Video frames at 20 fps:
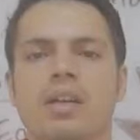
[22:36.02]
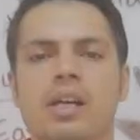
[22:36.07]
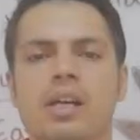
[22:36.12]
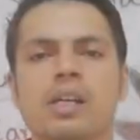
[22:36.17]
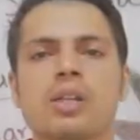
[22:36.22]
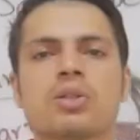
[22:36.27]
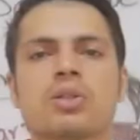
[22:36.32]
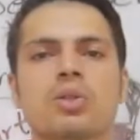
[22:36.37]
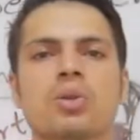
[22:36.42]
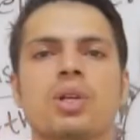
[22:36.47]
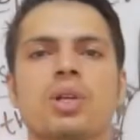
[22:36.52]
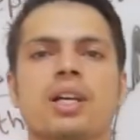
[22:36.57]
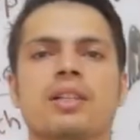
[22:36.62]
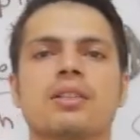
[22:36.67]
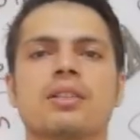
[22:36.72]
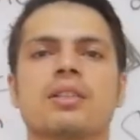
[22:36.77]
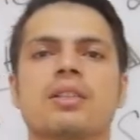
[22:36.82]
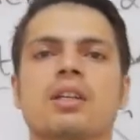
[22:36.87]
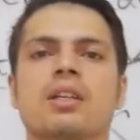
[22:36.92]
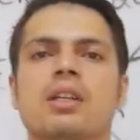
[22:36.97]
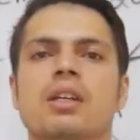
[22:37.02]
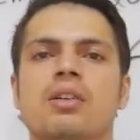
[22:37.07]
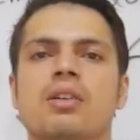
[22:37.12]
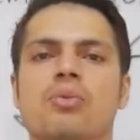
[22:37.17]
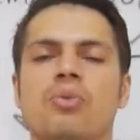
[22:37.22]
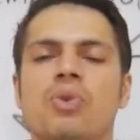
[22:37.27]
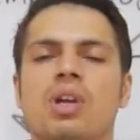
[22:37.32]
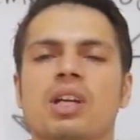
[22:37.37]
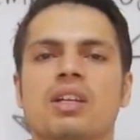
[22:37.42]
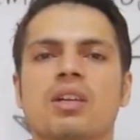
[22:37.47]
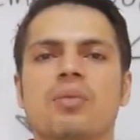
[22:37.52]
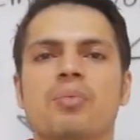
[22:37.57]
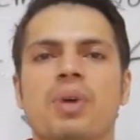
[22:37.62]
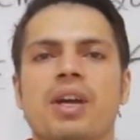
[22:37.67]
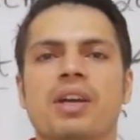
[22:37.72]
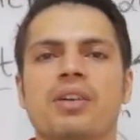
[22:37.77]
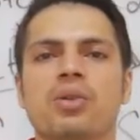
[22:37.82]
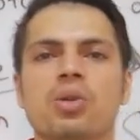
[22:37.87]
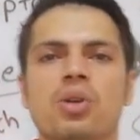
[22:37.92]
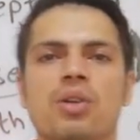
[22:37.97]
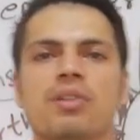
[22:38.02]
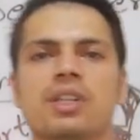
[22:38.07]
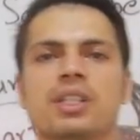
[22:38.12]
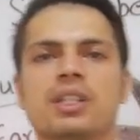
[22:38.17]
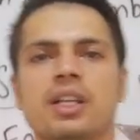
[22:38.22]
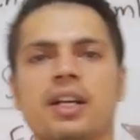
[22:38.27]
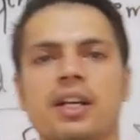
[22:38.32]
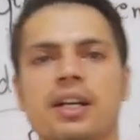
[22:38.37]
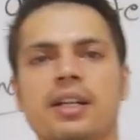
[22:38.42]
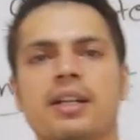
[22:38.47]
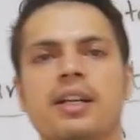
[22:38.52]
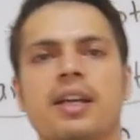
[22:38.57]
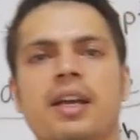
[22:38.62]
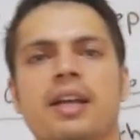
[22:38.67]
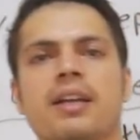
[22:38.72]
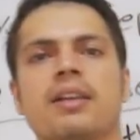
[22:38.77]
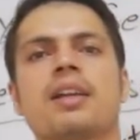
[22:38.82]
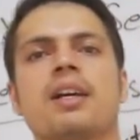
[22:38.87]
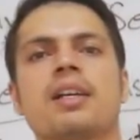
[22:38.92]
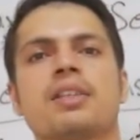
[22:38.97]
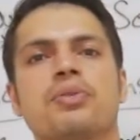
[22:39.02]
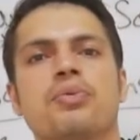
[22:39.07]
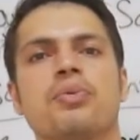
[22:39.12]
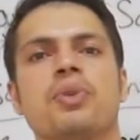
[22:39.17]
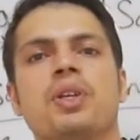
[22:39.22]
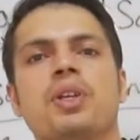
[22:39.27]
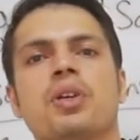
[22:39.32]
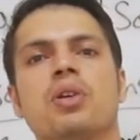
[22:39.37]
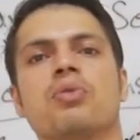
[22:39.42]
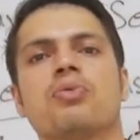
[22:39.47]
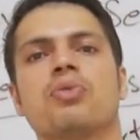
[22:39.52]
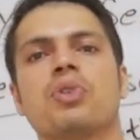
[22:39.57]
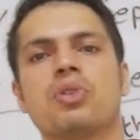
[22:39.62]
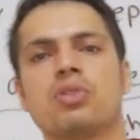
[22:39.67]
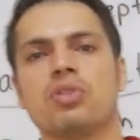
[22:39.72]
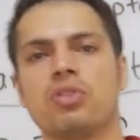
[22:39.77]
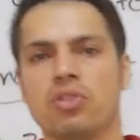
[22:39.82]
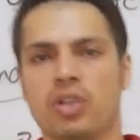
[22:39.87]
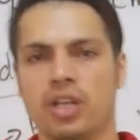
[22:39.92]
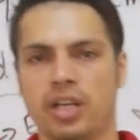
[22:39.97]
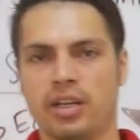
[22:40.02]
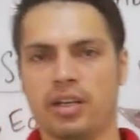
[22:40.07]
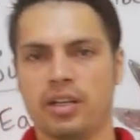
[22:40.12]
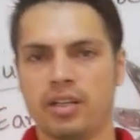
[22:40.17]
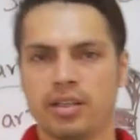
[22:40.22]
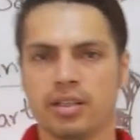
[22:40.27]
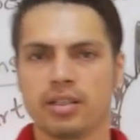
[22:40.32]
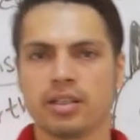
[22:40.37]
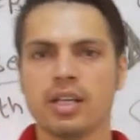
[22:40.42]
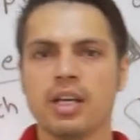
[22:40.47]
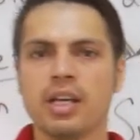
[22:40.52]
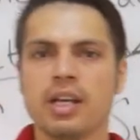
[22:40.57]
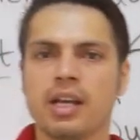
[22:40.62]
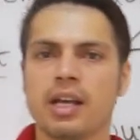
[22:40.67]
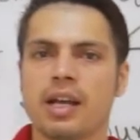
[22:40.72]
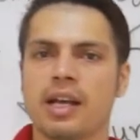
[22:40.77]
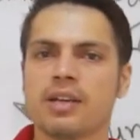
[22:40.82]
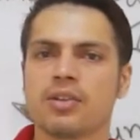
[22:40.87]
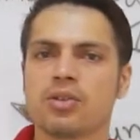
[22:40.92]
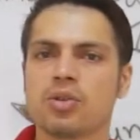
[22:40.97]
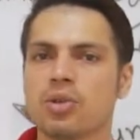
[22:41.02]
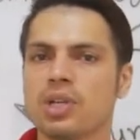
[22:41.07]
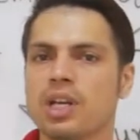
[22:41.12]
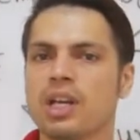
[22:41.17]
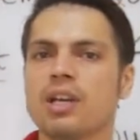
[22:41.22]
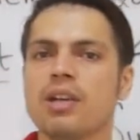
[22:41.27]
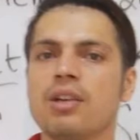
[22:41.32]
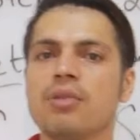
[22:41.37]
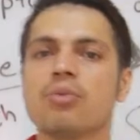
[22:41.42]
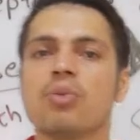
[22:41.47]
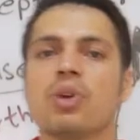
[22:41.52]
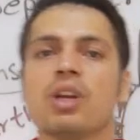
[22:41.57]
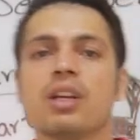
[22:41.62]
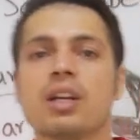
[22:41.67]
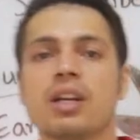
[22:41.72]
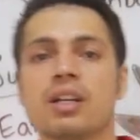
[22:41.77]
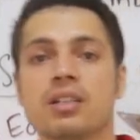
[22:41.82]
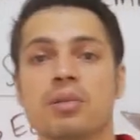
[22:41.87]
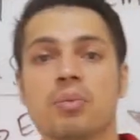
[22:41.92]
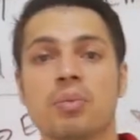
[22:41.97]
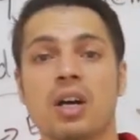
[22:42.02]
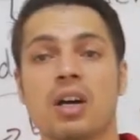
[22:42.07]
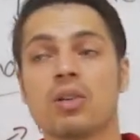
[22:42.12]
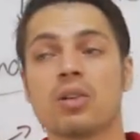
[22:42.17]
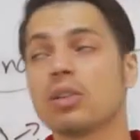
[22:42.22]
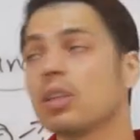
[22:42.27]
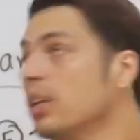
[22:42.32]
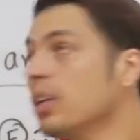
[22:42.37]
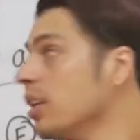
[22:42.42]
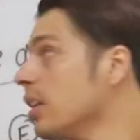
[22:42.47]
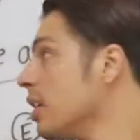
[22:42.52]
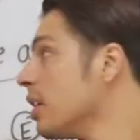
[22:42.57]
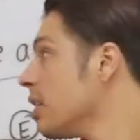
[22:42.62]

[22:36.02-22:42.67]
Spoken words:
Hello students, welcome back to our third and last video for today. And today we learned about